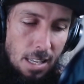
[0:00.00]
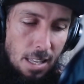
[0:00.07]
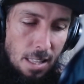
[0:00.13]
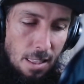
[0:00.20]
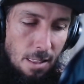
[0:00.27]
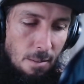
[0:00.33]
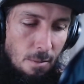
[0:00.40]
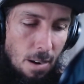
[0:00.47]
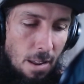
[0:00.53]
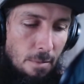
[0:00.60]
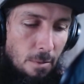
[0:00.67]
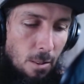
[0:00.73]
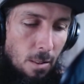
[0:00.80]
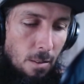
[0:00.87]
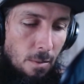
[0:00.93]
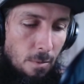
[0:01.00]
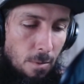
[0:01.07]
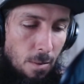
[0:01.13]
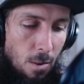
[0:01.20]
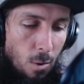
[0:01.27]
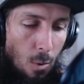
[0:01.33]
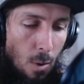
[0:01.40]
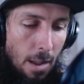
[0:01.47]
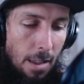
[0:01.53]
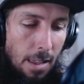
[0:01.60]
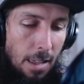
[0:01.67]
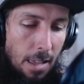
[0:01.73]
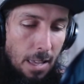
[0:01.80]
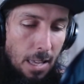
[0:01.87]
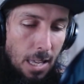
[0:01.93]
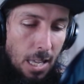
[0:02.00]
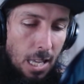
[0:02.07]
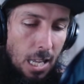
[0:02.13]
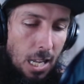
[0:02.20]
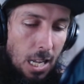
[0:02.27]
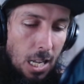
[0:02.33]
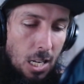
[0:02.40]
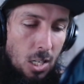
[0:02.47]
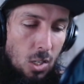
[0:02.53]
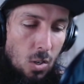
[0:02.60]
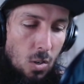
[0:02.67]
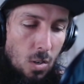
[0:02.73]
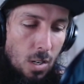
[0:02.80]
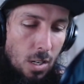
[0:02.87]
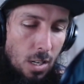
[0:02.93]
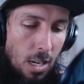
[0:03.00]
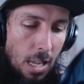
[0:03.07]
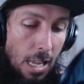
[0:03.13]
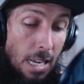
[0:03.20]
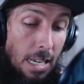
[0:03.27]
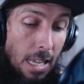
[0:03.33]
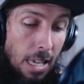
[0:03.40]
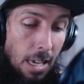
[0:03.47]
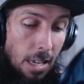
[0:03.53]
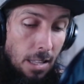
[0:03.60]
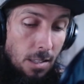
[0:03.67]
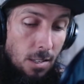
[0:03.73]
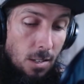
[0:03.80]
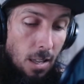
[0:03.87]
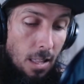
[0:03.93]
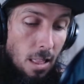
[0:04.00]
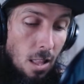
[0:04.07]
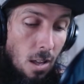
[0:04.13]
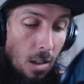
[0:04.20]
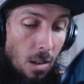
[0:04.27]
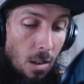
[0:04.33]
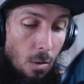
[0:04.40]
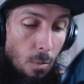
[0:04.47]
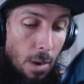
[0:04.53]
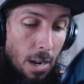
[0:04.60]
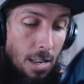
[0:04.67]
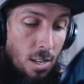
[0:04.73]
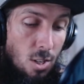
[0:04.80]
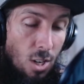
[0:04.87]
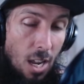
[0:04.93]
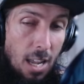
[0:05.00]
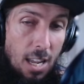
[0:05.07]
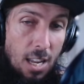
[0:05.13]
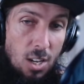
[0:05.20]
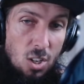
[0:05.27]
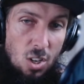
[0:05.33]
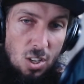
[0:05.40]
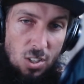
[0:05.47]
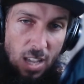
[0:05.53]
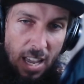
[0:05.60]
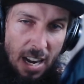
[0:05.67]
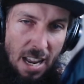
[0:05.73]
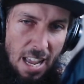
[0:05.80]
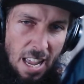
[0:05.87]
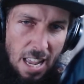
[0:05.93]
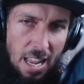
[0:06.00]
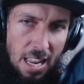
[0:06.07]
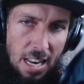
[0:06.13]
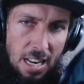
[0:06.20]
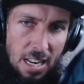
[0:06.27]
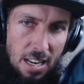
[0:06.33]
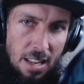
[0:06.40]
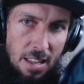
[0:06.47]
The arrival of Kuai indicates a long-awaited change is at hand.